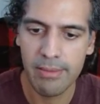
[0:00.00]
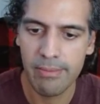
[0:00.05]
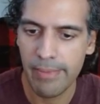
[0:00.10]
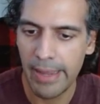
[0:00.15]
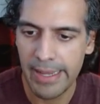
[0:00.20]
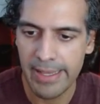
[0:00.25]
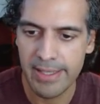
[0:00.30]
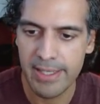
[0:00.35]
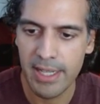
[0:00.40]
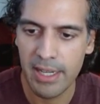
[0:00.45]

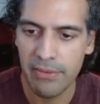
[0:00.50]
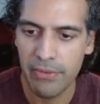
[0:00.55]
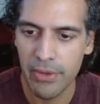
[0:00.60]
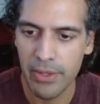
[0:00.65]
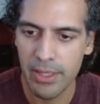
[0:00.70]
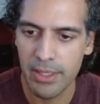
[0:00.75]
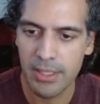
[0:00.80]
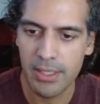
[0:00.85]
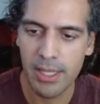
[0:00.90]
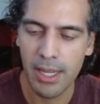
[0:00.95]
I'd say for
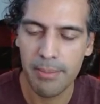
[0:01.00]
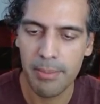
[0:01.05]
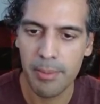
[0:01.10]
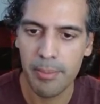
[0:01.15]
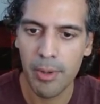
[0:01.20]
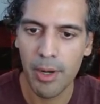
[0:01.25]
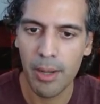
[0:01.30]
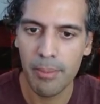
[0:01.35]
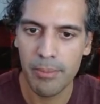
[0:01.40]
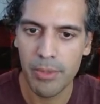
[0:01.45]
this type of
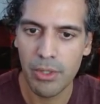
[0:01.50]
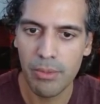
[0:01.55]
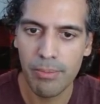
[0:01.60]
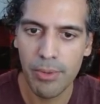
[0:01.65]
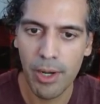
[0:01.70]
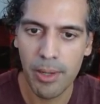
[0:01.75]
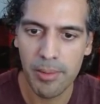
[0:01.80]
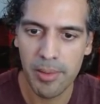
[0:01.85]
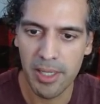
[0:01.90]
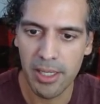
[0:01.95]
problem you
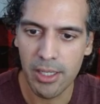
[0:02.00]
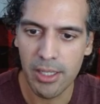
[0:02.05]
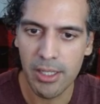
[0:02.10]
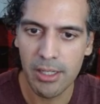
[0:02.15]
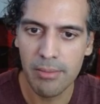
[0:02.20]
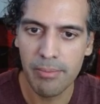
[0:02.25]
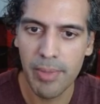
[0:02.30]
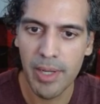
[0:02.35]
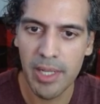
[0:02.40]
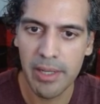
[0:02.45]
probably
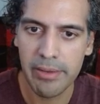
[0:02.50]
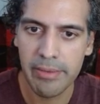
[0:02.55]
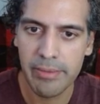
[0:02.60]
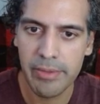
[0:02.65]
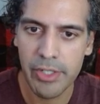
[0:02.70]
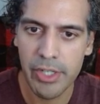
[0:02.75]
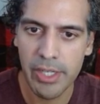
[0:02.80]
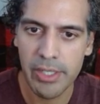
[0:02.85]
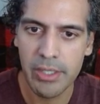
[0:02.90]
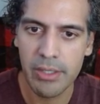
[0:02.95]
could, but
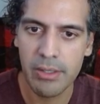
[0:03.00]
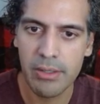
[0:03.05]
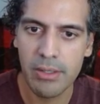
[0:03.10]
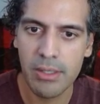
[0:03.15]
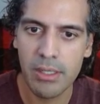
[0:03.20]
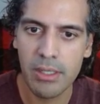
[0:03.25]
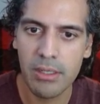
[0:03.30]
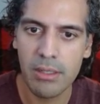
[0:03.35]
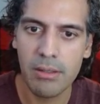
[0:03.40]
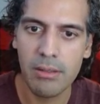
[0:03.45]

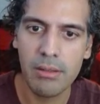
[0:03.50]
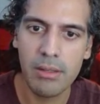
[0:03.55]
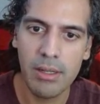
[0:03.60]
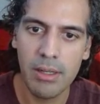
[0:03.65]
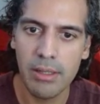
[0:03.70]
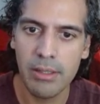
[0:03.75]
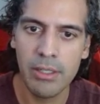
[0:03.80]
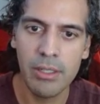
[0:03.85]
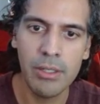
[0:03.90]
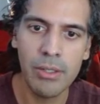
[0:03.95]
just
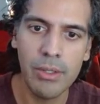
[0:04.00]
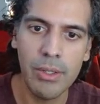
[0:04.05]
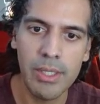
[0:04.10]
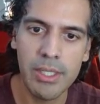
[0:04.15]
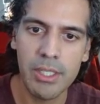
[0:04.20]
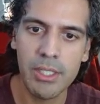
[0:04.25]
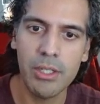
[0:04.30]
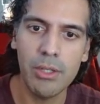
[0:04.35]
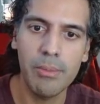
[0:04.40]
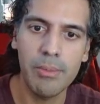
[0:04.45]
to
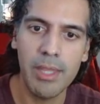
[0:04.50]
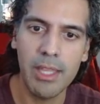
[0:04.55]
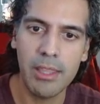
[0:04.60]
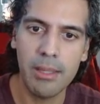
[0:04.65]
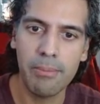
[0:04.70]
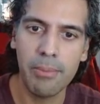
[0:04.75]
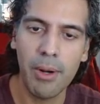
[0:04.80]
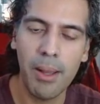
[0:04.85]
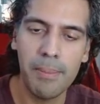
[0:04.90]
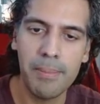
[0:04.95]
assume that the
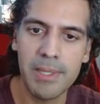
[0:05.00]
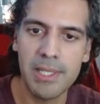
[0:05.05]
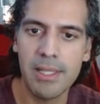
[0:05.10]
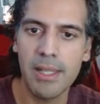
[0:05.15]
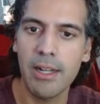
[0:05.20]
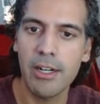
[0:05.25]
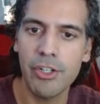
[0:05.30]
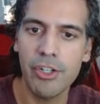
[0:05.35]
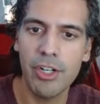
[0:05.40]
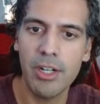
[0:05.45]
problem is
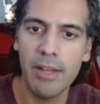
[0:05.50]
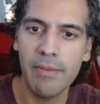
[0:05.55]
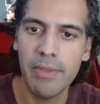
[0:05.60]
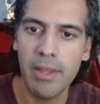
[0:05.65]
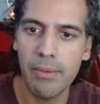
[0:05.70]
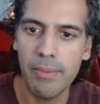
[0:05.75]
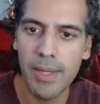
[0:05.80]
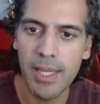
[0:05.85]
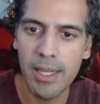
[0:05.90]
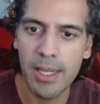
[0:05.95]
large enough
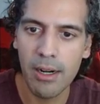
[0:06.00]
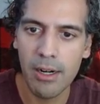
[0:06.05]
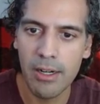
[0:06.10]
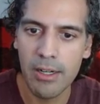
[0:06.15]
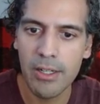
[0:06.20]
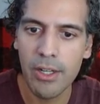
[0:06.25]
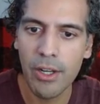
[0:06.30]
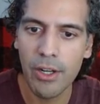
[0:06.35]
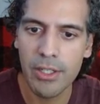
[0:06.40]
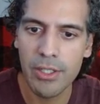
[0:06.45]
that we
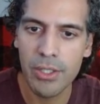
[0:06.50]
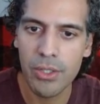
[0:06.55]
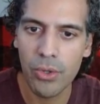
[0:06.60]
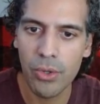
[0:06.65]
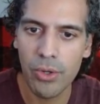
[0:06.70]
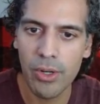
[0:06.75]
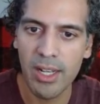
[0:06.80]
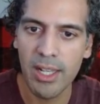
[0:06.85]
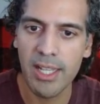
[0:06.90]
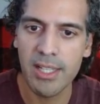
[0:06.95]
aren't going to
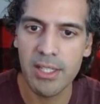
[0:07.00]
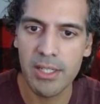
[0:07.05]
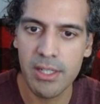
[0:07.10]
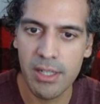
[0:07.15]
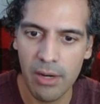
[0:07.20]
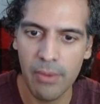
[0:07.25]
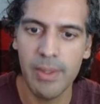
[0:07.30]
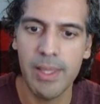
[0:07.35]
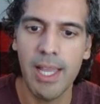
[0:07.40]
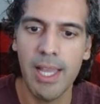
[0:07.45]
store it, let's
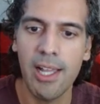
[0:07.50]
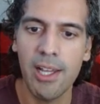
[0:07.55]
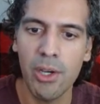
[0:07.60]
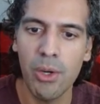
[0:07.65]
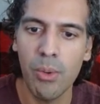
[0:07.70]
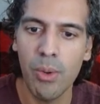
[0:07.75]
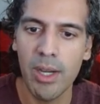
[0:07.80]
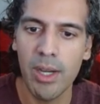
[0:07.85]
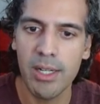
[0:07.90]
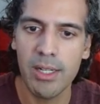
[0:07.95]
start with
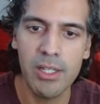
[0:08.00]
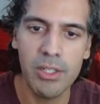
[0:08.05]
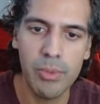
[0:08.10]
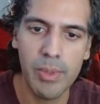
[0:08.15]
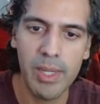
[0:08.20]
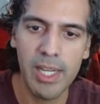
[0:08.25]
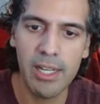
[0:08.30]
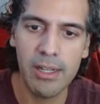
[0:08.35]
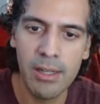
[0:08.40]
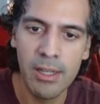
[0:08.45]
algo 1, because
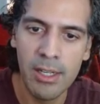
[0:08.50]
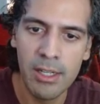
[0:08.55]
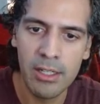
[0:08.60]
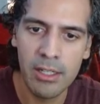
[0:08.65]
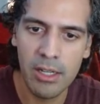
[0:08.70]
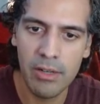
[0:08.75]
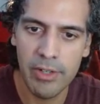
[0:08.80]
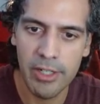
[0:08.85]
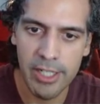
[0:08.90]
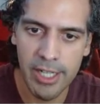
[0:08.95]
we can
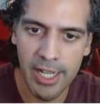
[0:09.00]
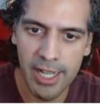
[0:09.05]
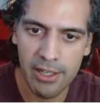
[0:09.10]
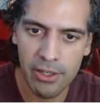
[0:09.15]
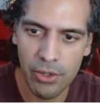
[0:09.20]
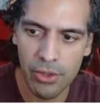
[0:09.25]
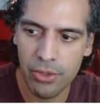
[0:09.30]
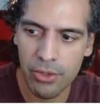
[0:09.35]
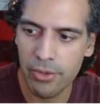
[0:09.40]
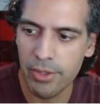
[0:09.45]
convert to
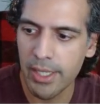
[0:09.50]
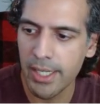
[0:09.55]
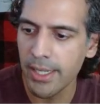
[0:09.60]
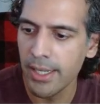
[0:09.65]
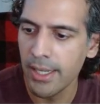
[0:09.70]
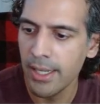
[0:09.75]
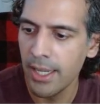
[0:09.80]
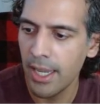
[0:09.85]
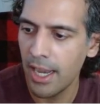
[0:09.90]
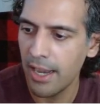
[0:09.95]
algo 3
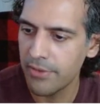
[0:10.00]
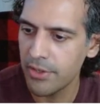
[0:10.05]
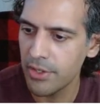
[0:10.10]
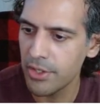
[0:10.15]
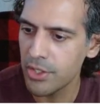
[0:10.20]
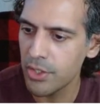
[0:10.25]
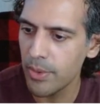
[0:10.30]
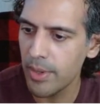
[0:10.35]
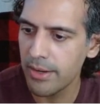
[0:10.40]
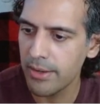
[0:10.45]
after.
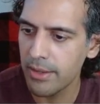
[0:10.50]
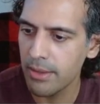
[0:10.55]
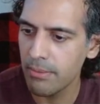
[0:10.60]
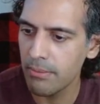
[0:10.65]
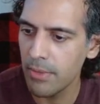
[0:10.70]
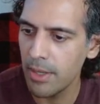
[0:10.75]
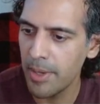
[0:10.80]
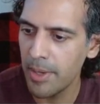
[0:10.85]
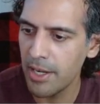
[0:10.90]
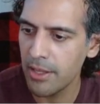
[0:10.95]
So we're at
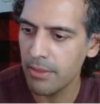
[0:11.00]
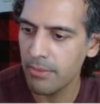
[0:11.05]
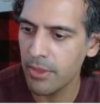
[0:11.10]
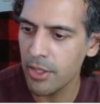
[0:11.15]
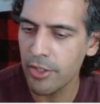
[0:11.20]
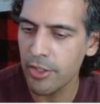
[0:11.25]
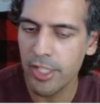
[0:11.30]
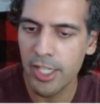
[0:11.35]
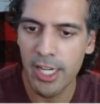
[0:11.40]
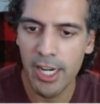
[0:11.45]
about
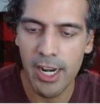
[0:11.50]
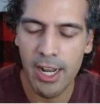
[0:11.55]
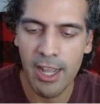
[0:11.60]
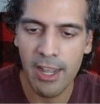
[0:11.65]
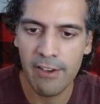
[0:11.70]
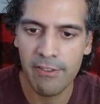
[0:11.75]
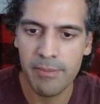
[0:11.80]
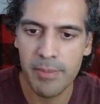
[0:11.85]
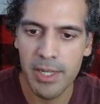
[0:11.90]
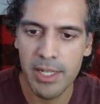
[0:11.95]

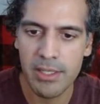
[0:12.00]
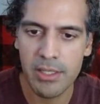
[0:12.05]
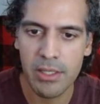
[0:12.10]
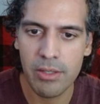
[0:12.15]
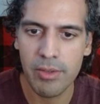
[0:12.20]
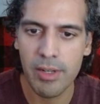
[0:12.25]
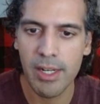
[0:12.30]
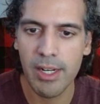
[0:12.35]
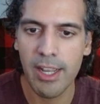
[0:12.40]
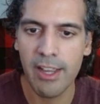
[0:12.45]
13.5 minutes,
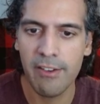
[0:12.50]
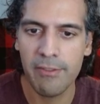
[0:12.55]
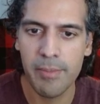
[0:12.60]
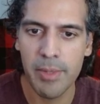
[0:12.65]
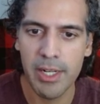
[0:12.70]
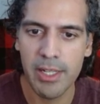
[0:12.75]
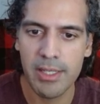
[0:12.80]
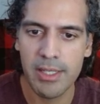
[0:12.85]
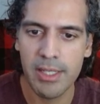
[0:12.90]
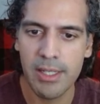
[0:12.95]
3.5
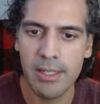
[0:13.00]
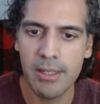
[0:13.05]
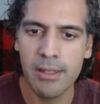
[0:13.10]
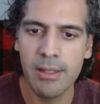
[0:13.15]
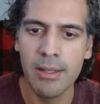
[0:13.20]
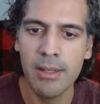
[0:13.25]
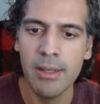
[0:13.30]
minutes in.